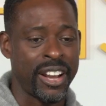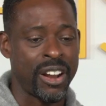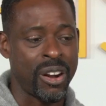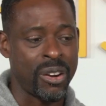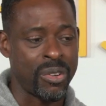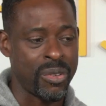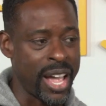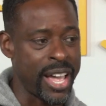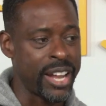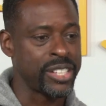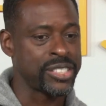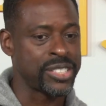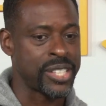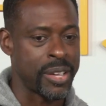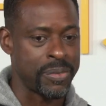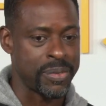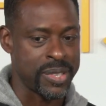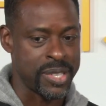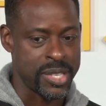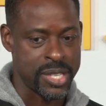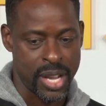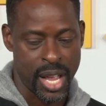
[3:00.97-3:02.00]
and our writers
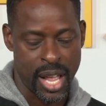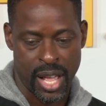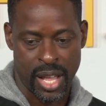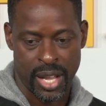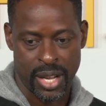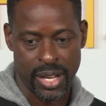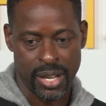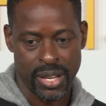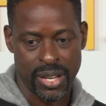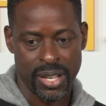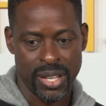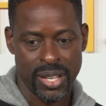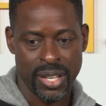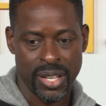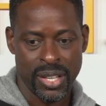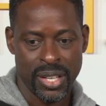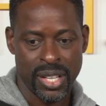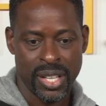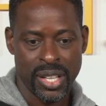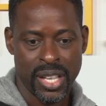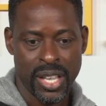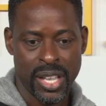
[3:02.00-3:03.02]
have done
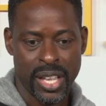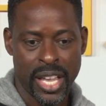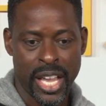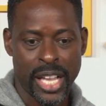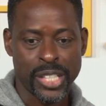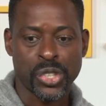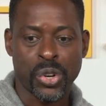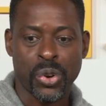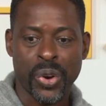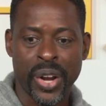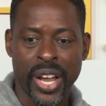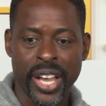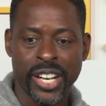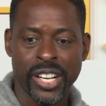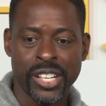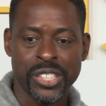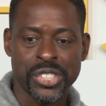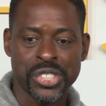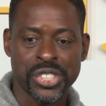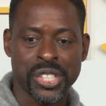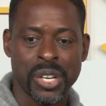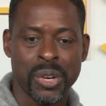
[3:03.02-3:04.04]
has created
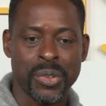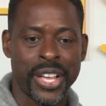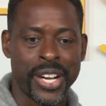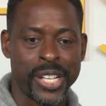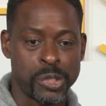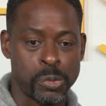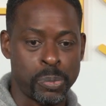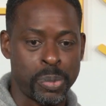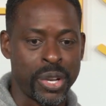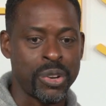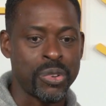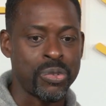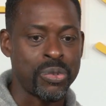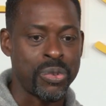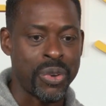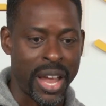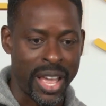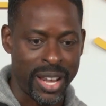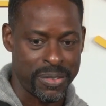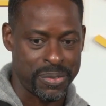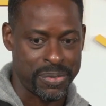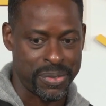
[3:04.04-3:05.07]
a show that has been
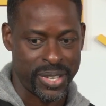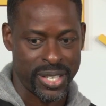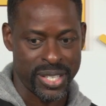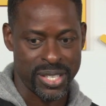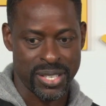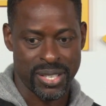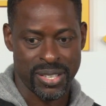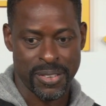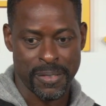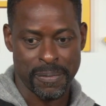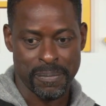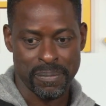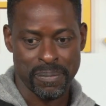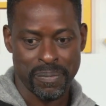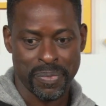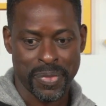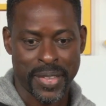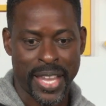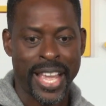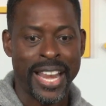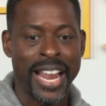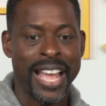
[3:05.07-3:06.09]
relevant
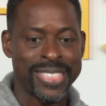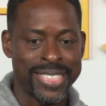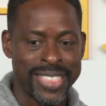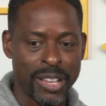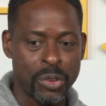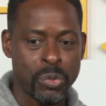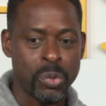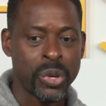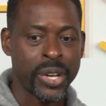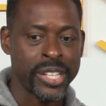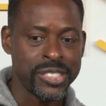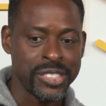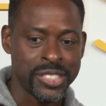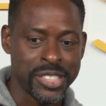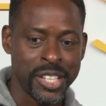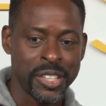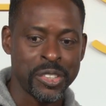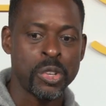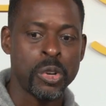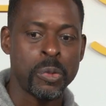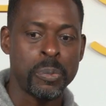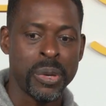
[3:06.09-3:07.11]
and I think will
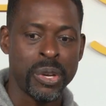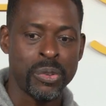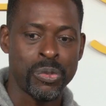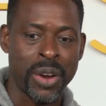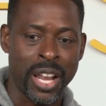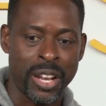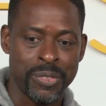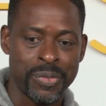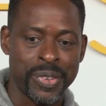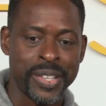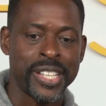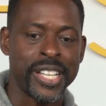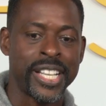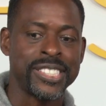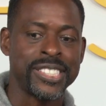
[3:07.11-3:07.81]
continue to be relevant